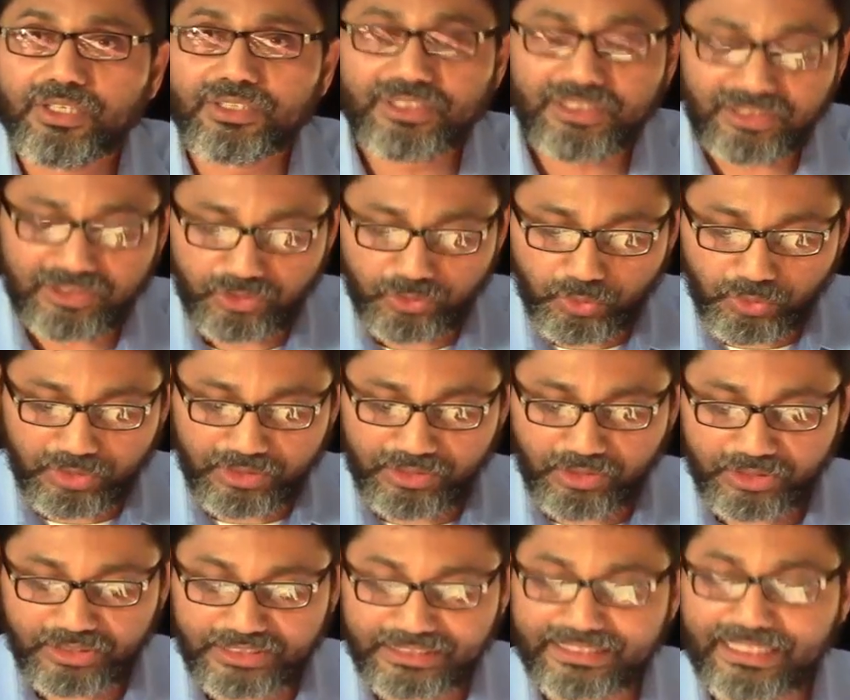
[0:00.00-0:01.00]
Because
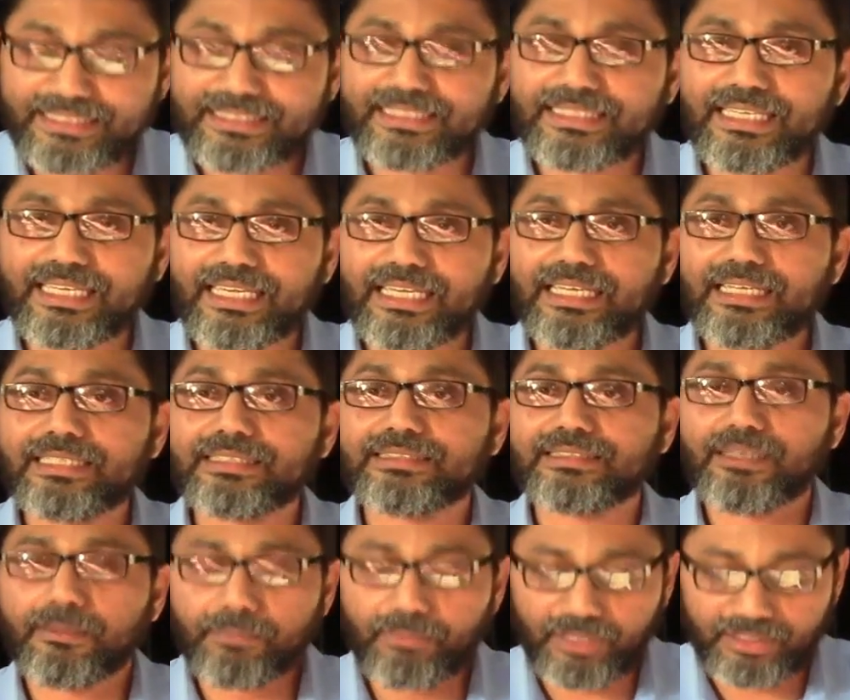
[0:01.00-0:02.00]
you're discussing
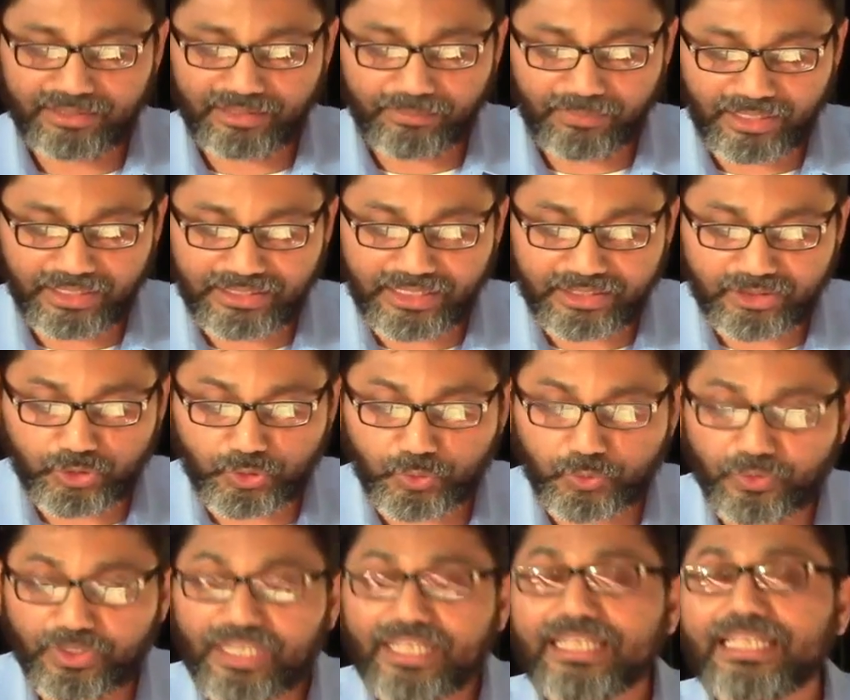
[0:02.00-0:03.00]
here something
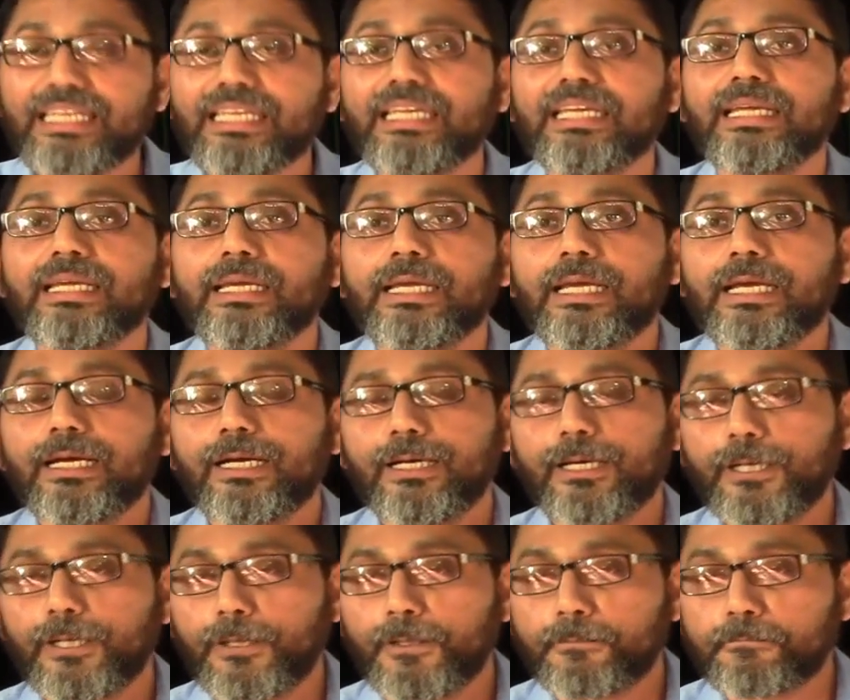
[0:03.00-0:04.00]
that you really,
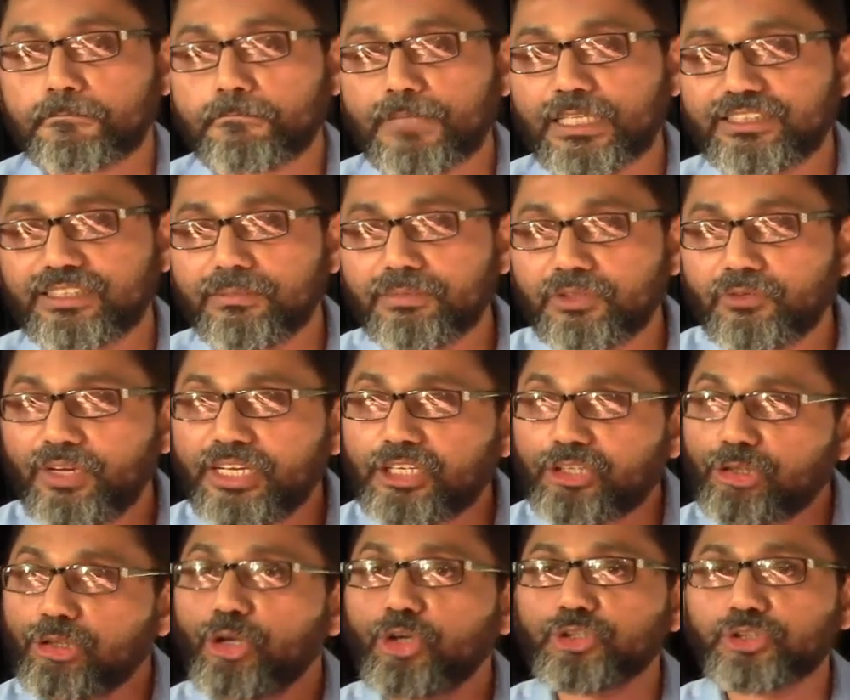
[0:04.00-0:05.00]
something
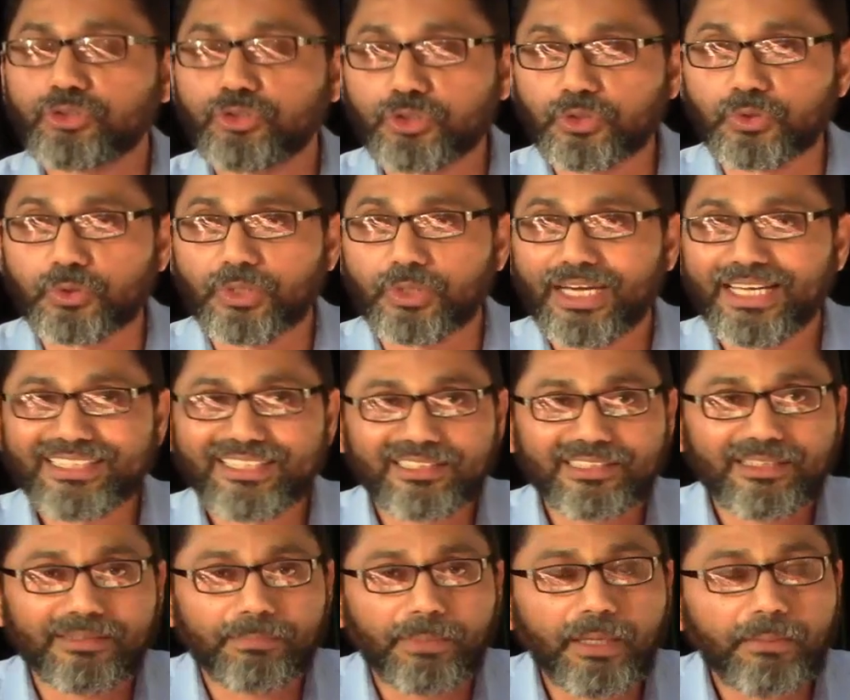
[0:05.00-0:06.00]
very close to you.
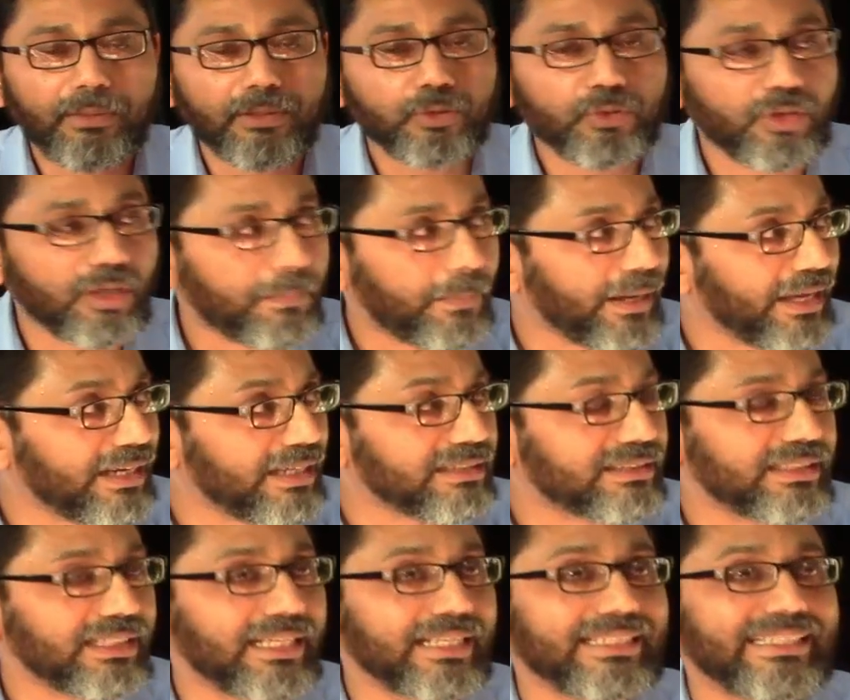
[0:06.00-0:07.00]
And that the people who are
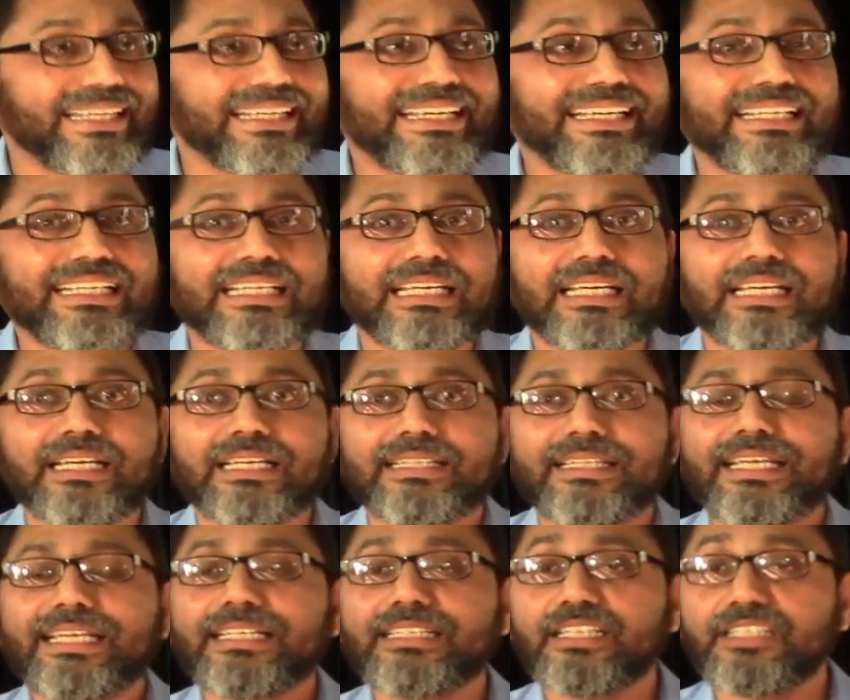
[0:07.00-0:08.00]
parents here, they can
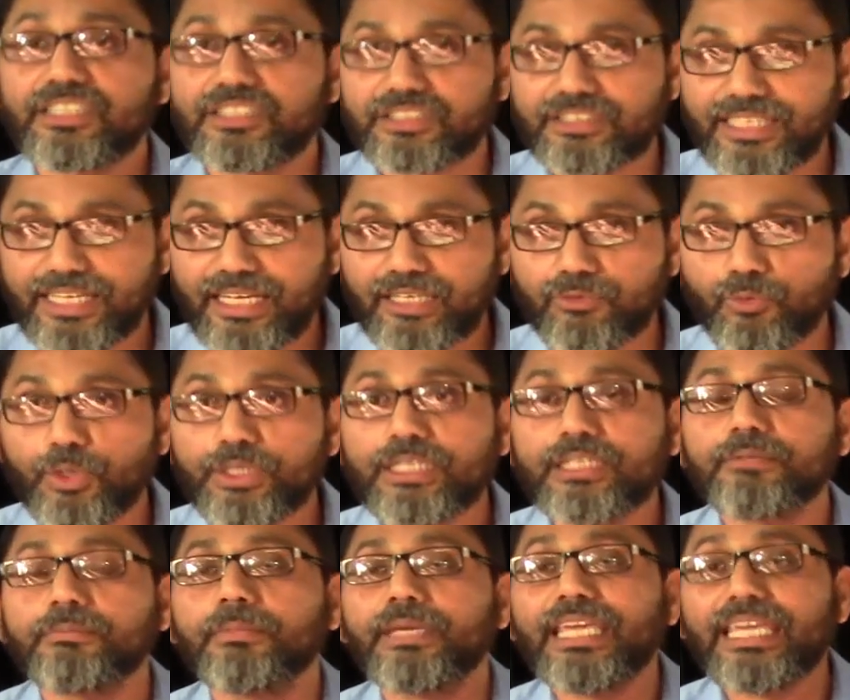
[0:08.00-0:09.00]
understand
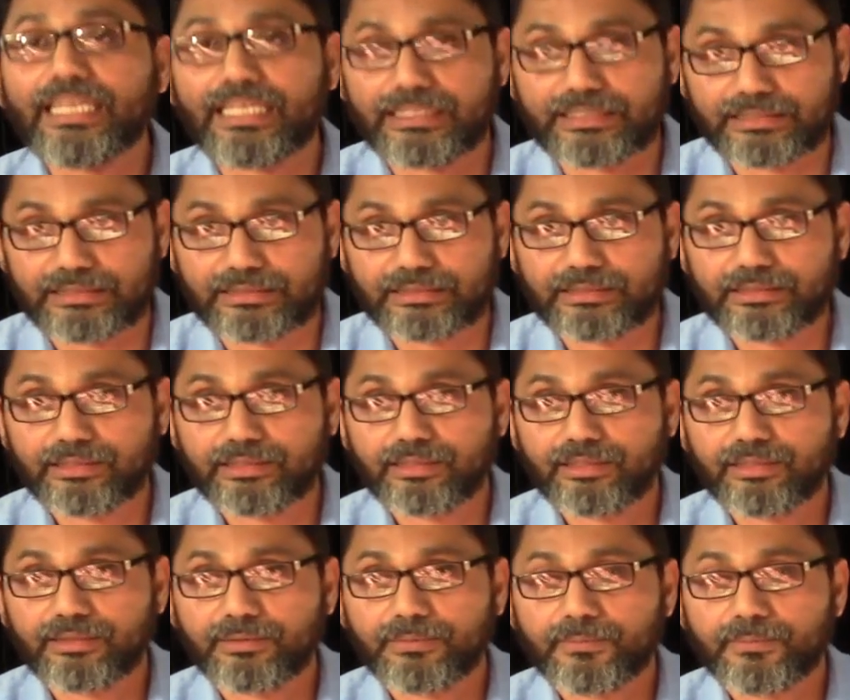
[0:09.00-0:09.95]
what it means